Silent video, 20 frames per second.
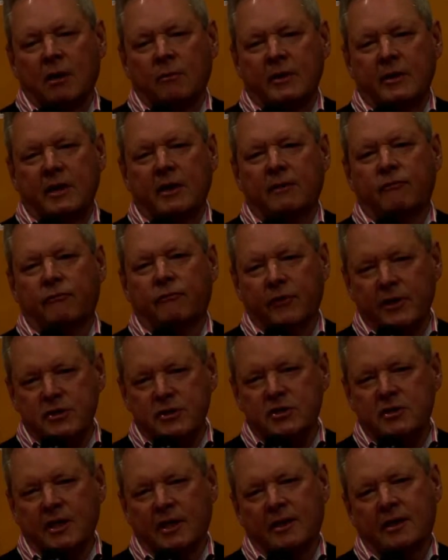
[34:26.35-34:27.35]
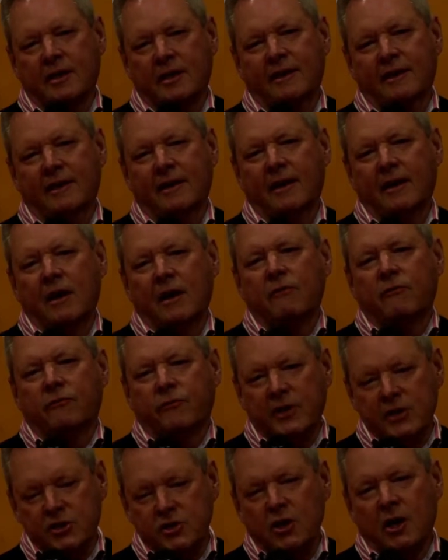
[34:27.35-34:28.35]
We need fresh thinking,
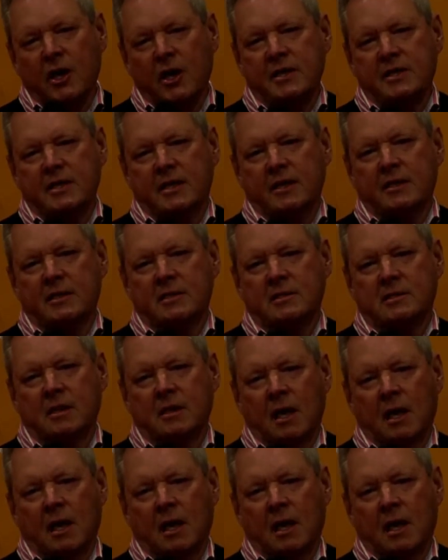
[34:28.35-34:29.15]
fresh ideas,